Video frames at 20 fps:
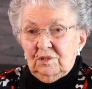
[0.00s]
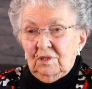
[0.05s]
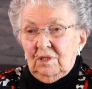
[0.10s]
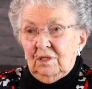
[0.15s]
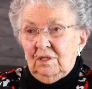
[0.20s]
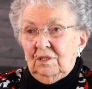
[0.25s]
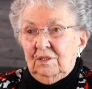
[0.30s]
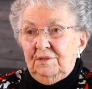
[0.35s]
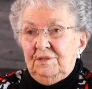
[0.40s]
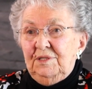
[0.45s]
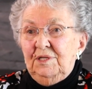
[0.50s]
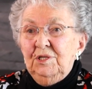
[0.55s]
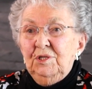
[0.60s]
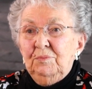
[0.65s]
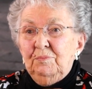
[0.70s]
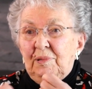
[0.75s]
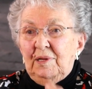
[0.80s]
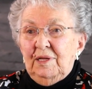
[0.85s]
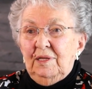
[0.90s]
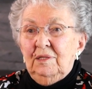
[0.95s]
uh,
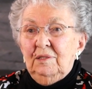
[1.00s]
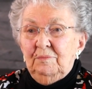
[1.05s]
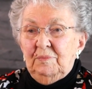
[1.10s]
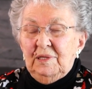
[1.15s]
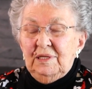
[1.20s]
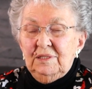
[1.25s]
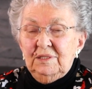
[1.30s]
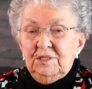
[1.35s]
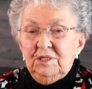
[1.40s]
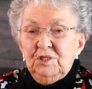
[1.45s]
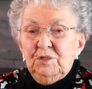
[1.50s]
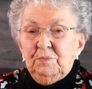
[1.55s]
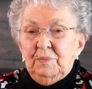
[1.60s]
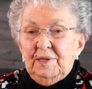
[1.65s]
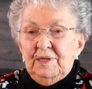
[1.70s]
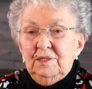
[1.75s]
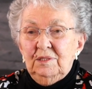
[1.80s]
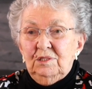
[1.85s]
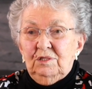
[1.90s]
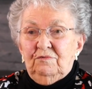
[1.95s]
dish pan, big dish
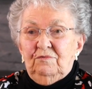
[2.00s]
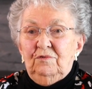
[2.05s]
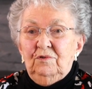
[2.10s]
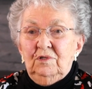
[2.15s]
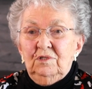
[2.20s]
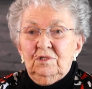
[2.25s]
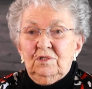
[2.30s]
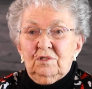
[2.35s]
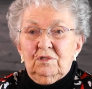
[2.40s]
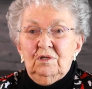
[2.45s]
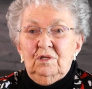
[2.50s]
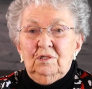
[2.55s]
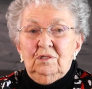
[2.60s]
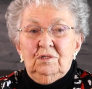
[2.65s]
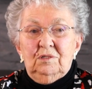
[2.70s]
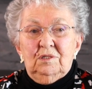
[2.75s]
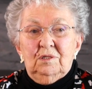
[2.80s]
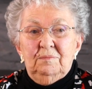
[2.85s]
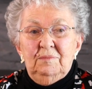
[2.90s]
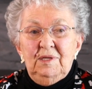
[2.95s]
pans full of
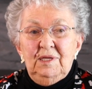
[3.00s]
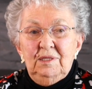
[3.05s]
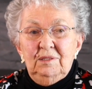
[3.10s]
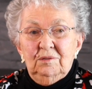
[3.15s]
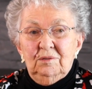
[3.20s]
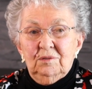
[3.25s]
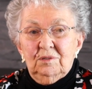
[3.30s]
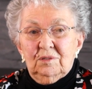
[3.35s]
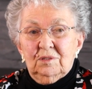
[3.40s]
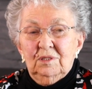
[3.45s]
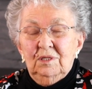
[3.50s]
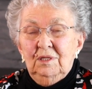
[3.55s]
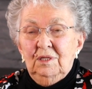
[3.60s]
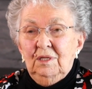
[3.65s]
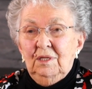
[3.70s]
scalded tomatoes.